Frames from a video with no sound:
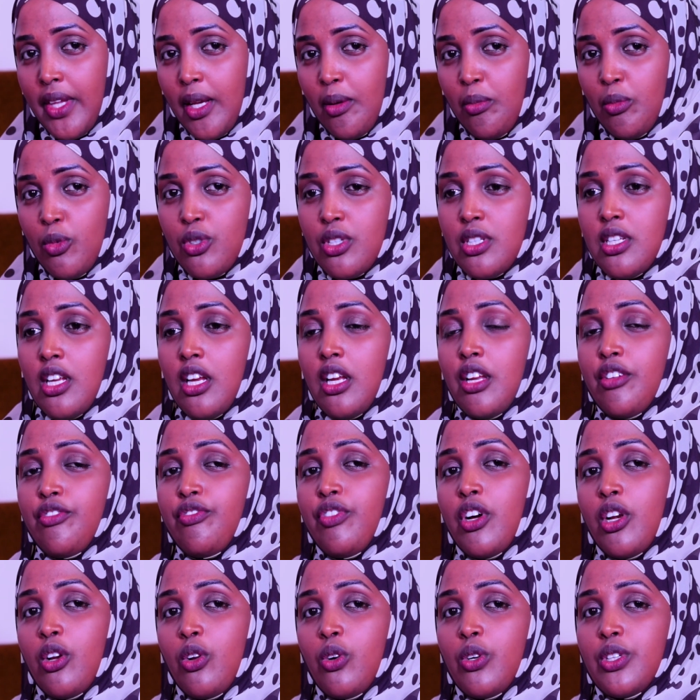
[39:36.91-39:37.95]
Musdalifa
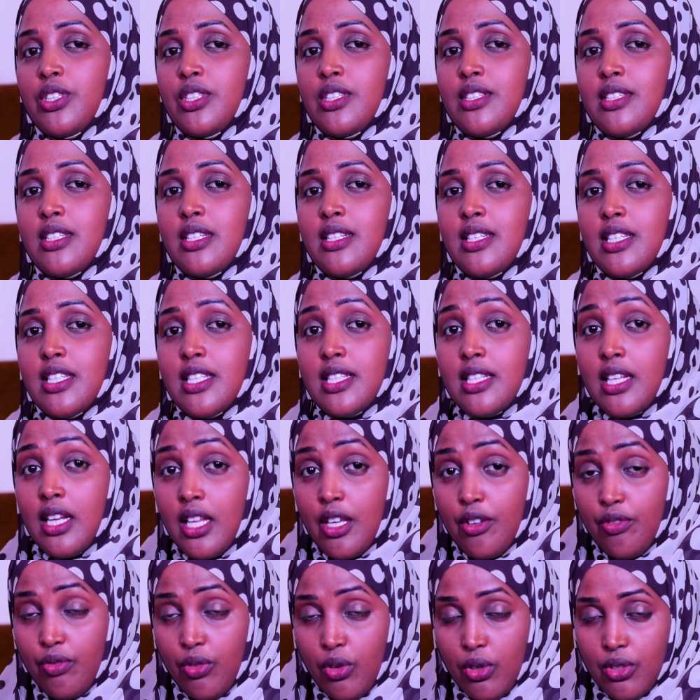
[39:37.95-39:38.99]
Lodge is in Eastleigh
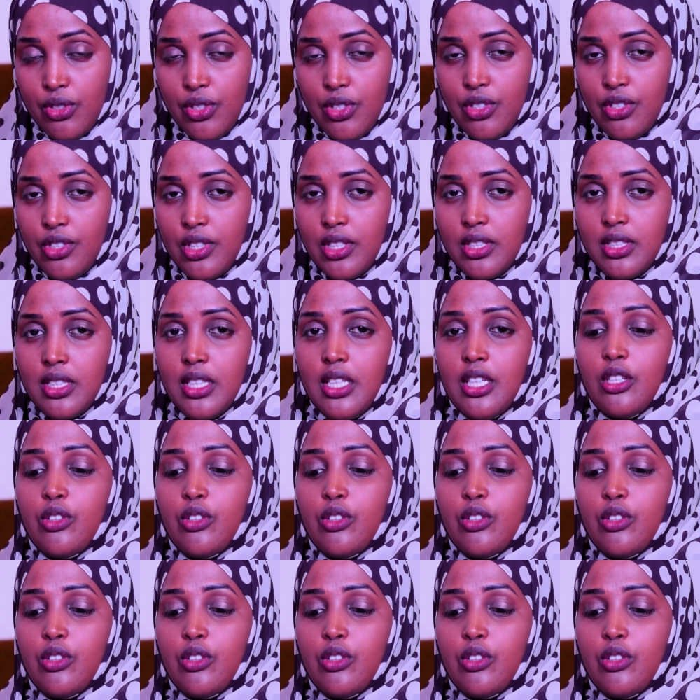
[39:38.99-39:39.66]
4th Street